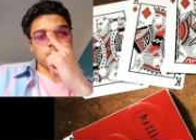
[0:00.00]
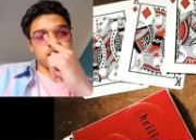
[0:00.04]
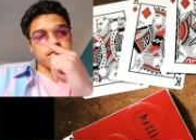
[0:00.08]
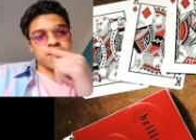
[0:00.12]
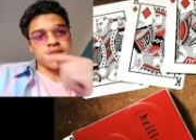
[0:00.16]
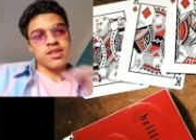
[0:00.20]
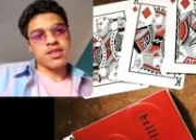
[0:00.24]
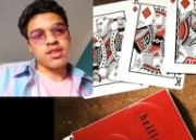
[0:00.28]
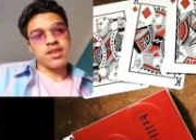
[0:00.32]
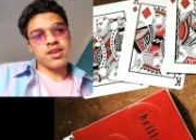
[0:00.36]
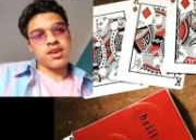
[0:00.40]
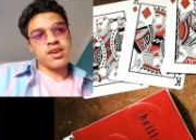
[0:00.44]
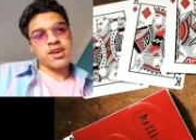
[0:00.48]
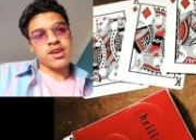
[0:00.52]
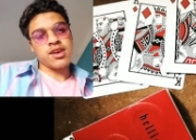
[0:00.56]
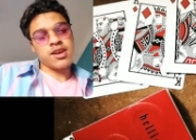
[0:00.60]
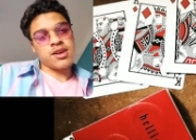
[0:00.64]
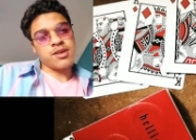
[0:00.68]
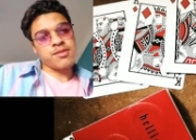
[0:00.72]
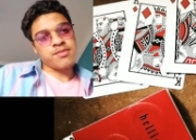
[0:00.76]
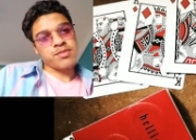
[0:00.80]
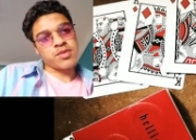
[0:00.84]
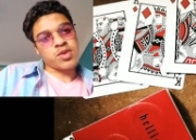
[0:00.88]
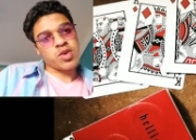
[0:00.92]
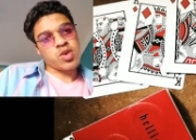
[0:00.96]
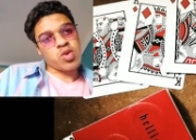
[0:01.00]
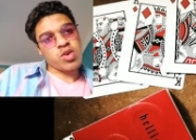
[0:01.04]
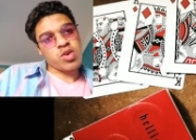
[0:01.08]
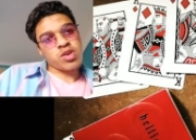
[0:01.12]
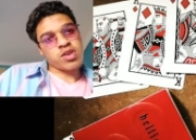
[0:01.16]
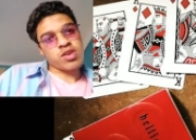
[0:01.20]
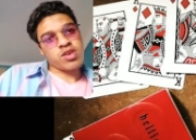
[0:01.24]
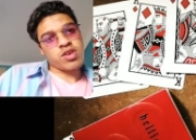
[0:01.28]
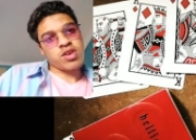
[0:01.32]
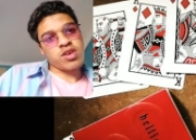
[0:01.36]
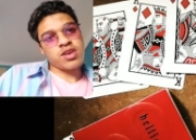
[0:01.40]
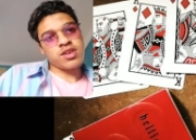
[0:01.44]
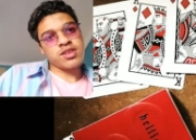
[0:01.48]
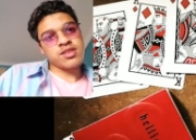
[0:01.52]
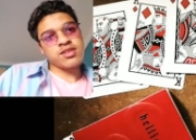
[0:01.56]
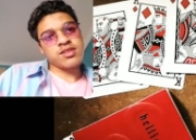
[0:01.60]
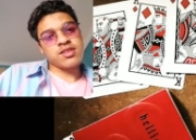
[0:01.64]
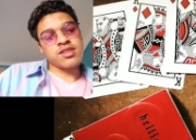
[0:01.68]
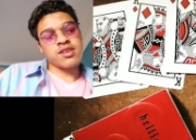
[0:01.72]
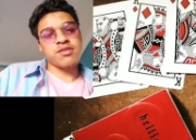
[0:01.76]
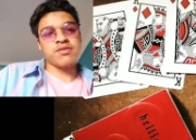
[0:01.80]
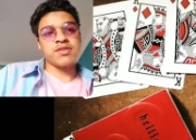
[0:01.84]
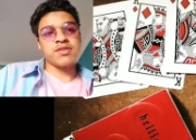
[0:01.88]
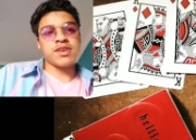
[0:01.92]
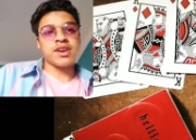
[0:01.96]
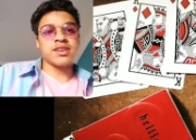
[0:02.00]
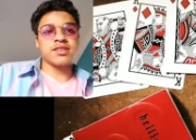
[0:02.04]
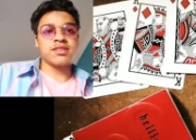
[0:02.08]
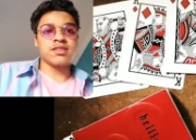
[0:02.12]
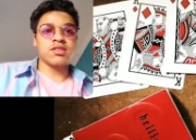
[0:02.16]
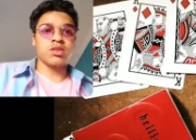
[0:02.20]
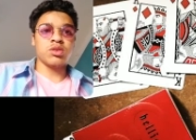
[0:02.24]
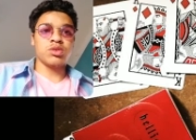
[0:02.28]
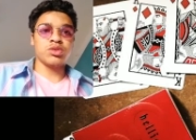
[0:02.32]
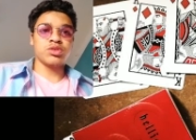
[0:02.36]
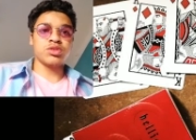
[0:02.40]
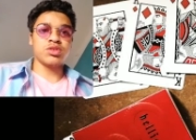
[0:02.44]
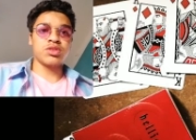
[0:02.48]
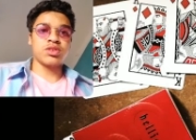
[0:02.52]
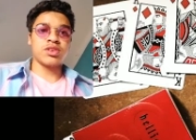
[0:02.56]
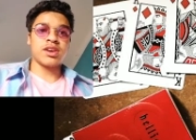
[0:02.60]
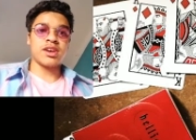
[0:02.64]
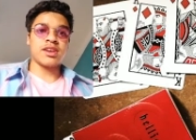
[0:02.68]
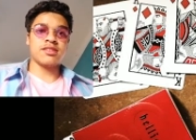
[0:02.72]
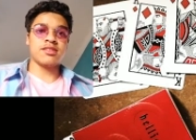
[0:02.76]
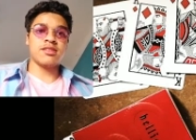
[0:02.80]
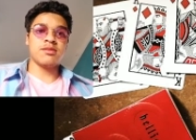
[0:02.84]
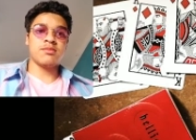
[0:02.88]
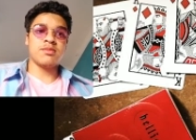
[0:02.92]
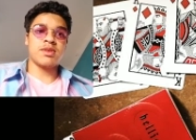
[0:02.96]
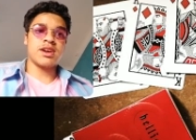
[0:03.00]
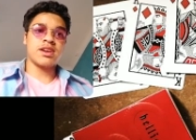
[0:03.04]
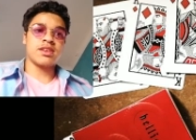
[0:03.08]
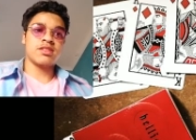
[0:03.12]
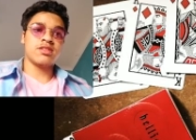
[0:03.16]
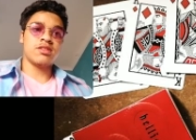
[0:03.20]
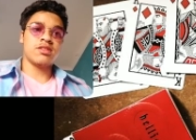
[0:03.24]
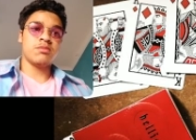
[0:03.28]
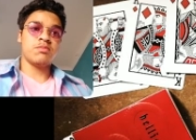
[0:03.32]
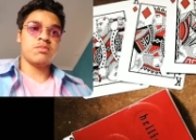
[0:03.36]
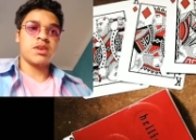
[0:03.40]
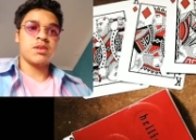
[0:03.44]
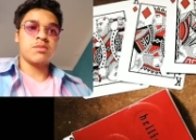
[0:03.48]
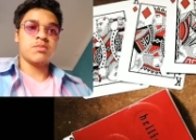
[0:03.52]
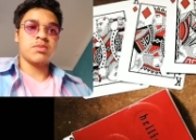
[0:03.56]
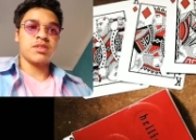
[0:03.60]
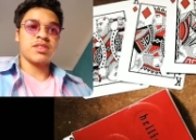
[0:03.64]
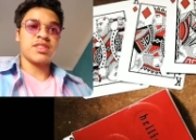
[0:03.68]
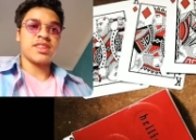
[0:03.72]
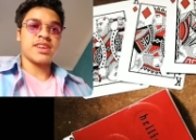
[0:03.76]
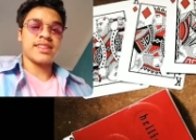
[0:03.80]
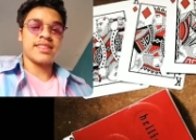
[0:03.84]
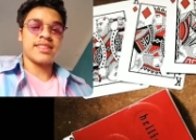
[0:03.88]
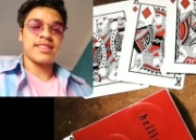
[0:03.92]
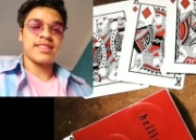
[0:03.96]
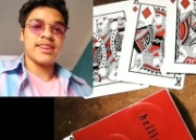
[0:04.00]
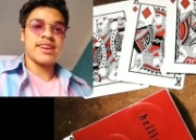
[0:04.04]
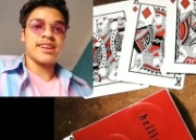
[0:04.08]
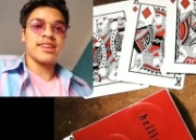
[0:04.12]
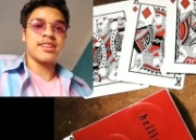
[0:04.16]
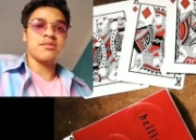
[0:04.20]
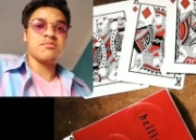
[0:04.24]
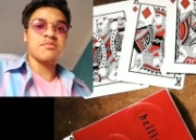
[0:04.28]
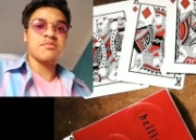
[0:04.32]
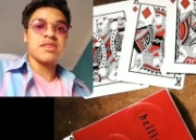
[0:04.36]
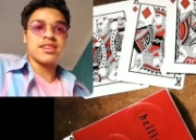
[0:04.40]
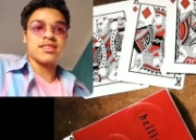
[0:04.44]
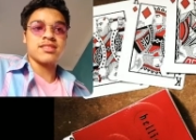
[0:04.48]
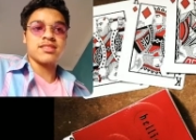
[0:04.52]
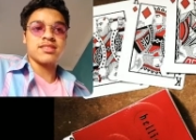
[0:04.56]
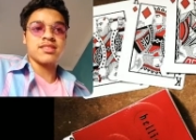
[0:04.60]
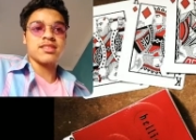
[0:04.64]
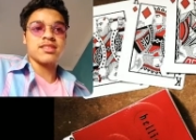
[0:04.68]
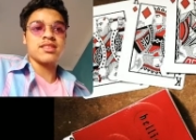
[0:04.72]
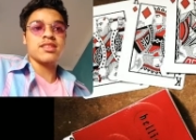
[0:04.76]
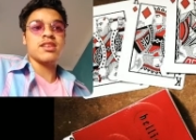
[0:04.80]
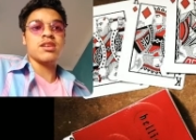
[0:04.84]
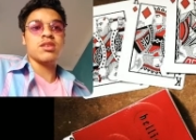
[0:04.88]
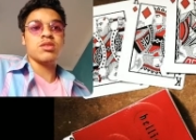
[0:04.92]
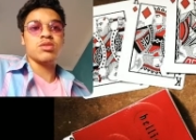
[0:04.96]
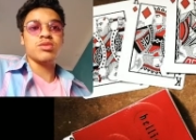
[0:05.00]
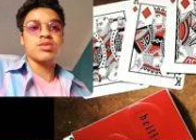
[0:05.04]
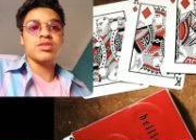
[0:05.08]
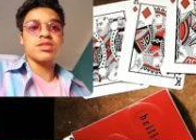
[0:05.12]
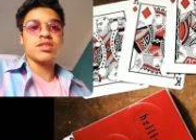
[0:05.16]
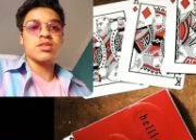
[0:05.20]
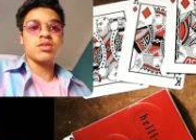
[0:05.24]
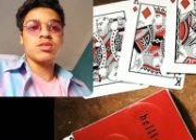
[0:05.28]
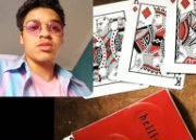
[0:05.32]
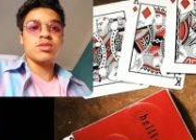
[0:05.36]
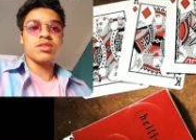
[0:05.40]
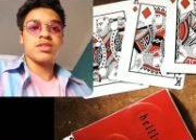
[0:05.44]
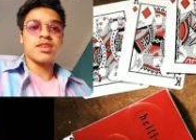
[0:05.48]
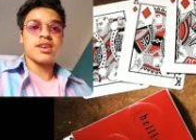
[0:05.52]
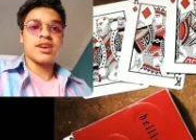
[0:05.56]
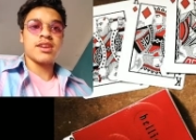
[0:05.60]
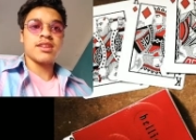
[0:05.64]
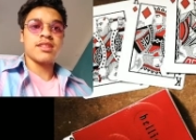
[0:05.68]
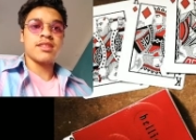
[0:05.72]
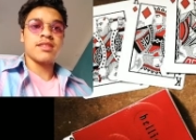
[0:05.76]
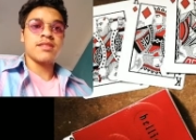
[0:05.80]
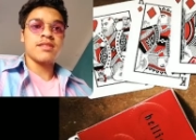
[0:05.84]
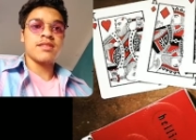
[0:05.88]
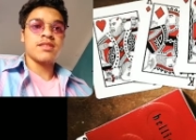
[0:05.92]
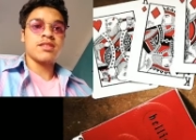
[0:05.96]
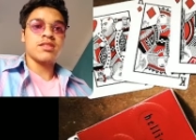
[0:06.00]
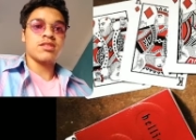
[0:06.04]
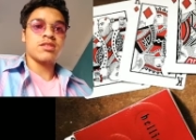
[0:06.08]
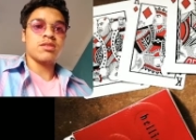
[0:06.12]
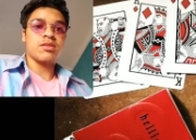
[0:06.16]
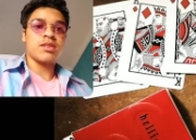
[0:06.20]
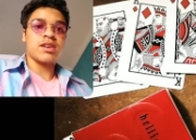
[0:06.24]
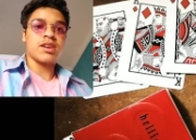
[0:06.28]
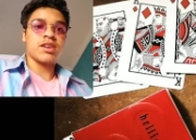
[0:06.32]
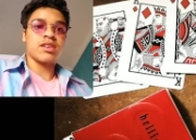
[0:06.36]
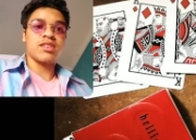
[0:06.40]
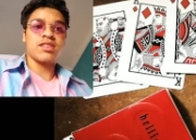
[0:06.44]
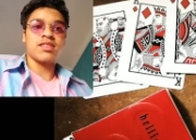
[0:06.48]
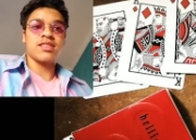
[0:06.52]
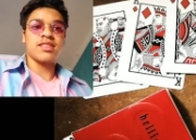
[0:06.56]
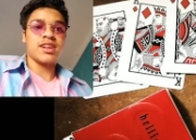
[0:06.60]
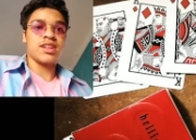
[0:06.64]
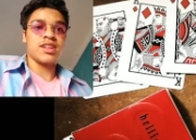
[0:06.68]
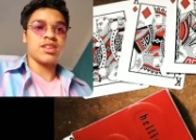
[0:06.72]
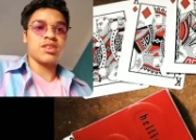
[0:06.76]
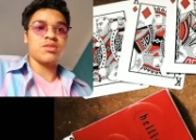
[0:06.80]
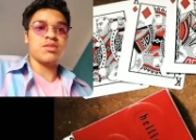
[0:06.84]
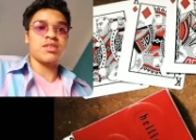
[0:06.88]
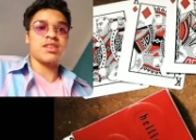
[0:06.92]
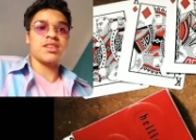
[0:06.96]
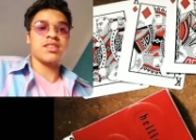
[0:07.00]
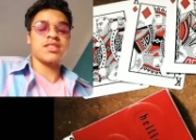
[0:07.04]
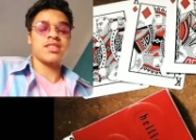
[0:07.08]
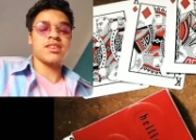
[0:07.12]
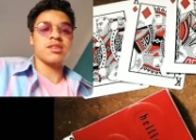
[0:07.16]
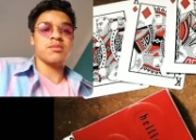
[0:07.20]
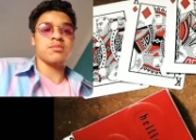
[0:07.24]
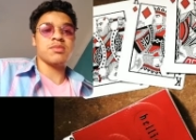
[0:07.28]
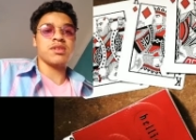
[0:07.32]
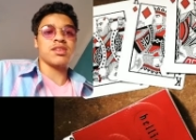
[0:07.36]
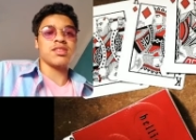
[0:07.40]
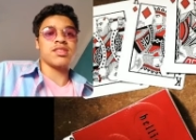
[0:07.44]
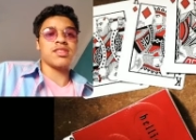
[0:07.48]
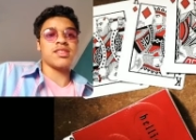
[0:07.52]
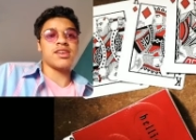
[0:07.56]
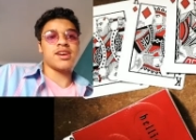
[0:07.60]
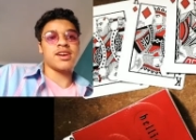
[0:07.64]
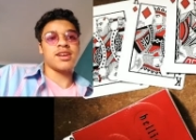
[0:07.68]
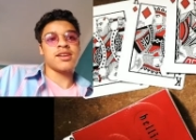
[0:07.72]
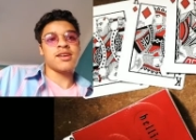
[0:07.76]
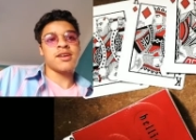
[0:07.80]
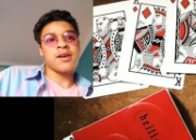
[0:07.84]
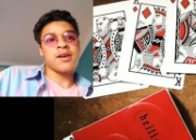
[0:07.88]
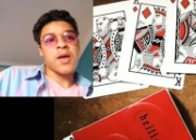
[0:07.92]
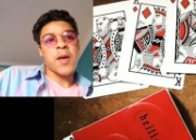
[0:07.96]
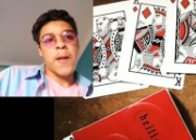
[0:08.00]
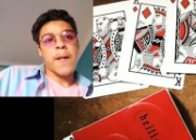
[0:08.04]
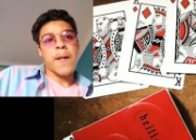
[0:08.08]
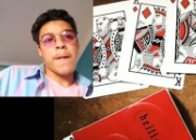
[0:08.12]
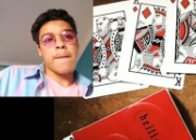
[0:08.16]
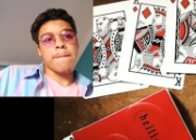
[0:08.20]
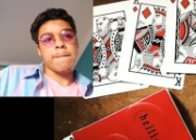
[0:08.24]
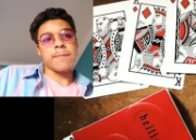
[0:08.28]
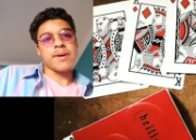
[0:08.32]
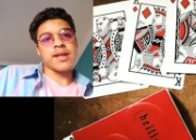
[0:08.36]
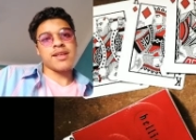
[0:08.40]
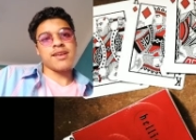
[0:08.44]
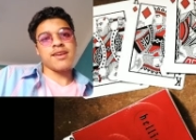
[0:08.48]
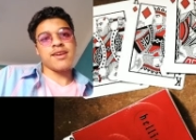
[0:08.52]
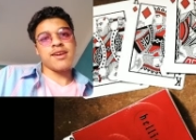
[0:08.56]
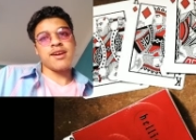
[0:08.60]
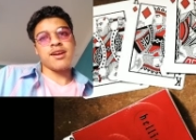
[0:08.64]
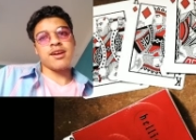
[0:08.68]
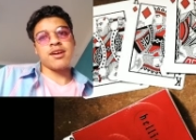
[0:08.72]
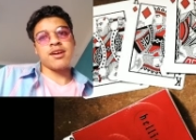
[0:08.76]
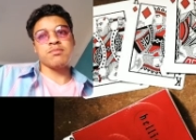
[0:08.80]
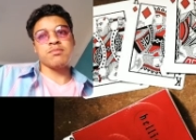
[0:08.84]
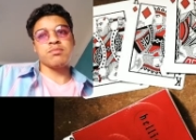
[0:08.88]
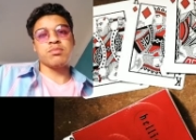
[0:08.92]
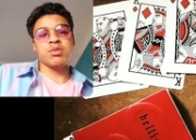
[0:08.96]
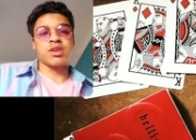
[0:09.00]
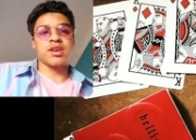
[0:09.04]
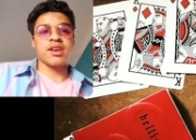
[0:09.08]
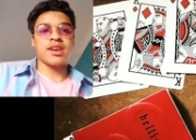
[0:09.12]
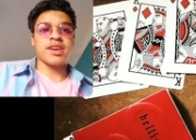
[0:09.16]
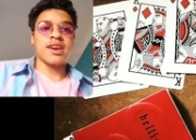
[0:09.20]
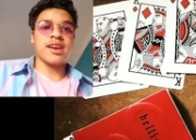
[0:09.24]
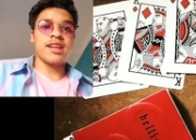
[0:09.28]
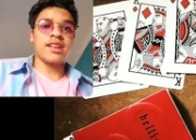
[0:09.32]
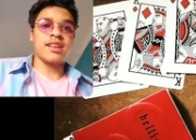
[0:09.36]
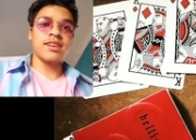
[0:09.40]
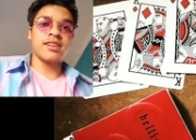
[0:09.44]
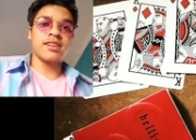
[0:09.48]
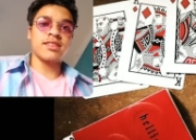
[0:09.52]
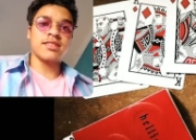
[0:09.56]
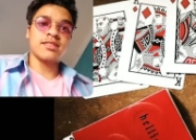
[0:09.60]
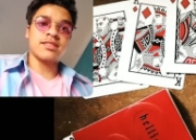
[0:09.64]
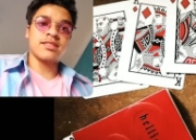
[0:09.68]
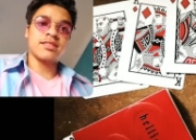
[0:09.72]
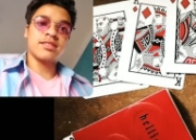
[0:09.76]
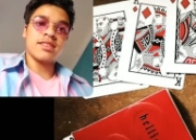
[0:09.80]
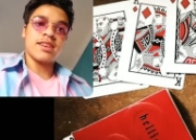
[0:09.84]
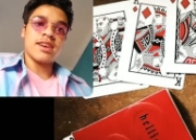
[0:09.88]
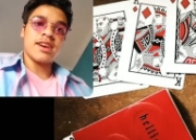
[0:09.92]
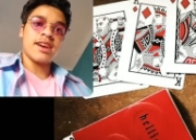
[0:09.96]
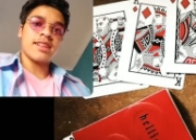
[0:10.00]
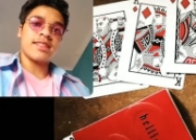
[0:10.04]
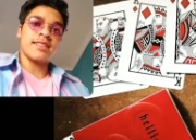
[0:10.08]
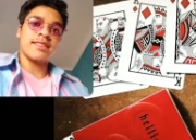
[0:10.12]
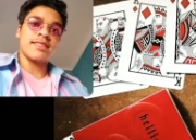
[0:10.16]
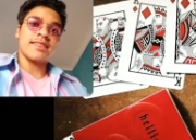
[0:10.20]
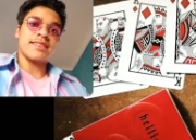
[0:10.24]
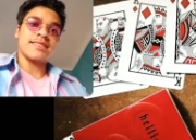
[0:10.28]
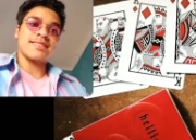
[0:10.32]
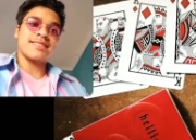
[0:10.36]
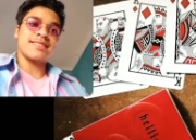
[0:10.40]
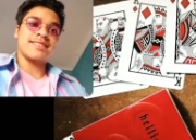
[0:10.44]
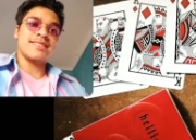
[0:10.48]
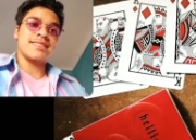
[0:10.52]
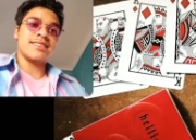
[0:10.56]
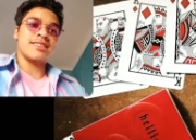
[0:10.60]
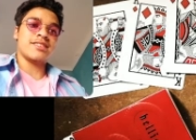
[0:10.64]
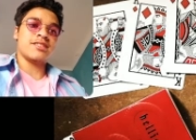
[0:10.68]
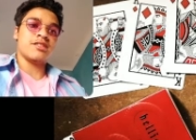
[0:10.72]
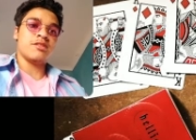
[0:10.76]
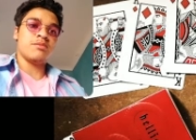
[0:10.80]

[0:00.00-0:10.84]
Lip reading: The court cards, their faces are also customized to people that Daniel Madison knows and all that, so I couldn't tell you anything about that. But yeah, I'm putting Hellions at 6th